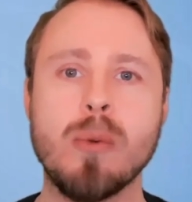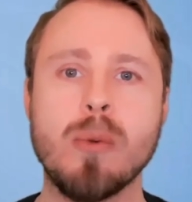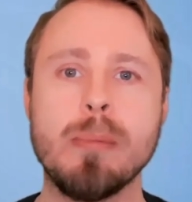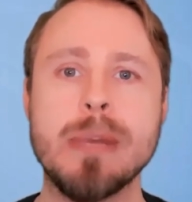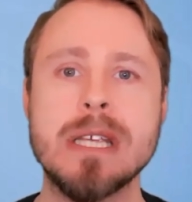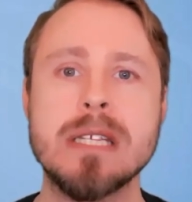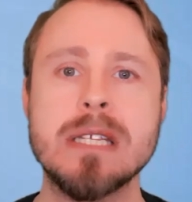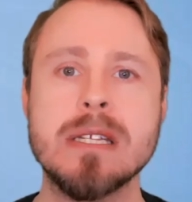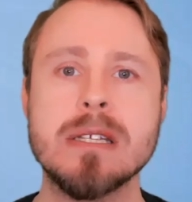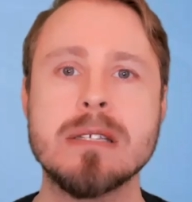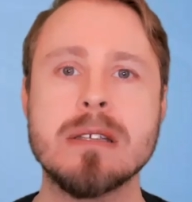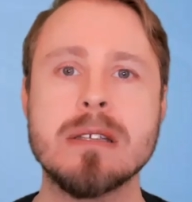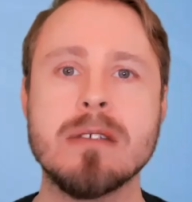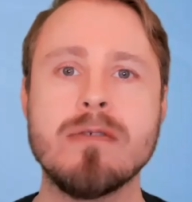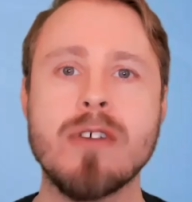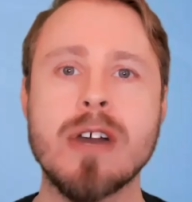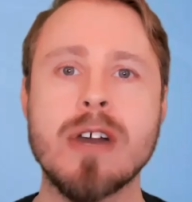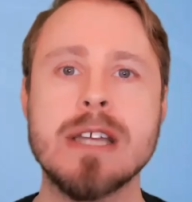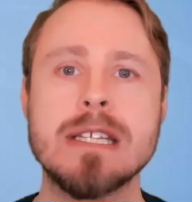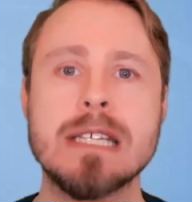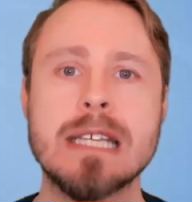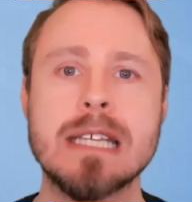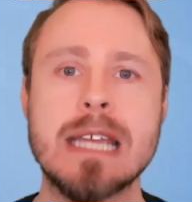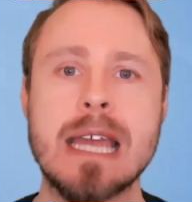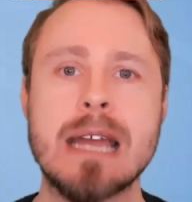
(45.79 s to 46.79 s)
or business
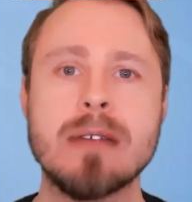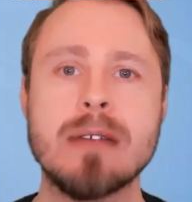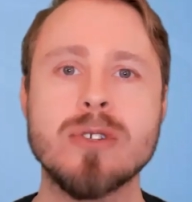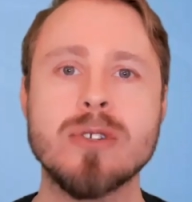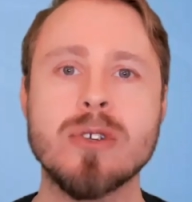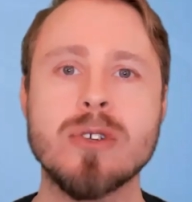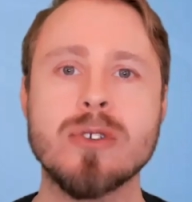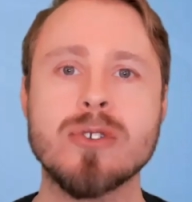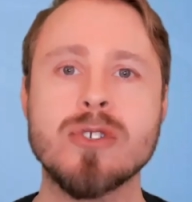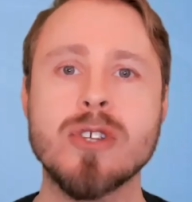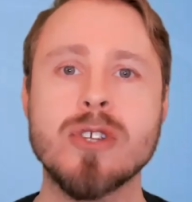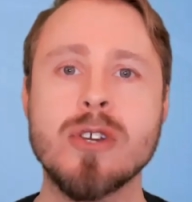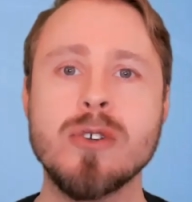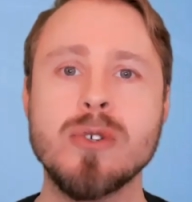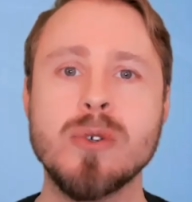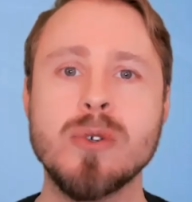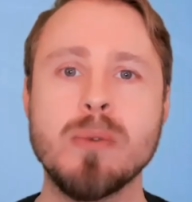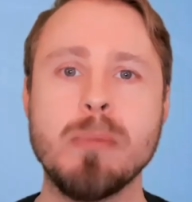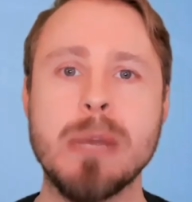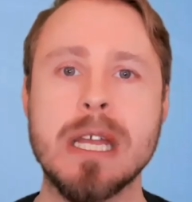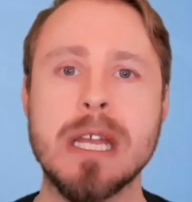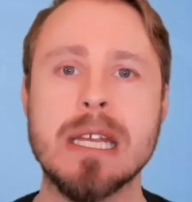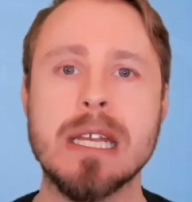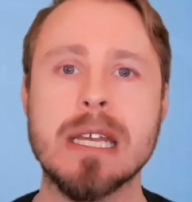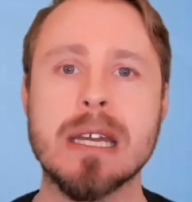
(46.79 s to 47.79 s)
advice accounts on
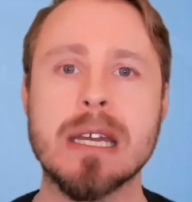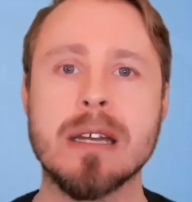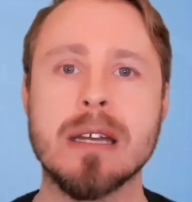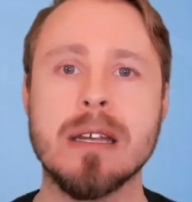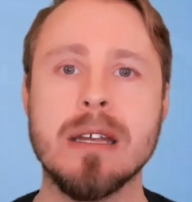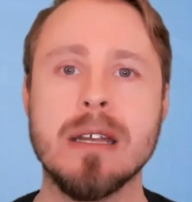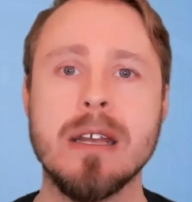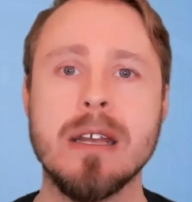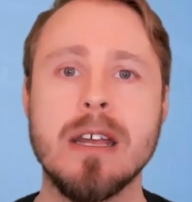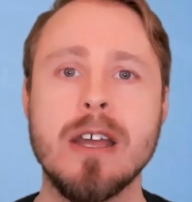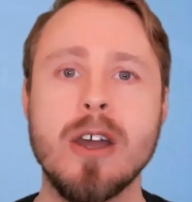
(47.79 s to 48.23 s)
social media,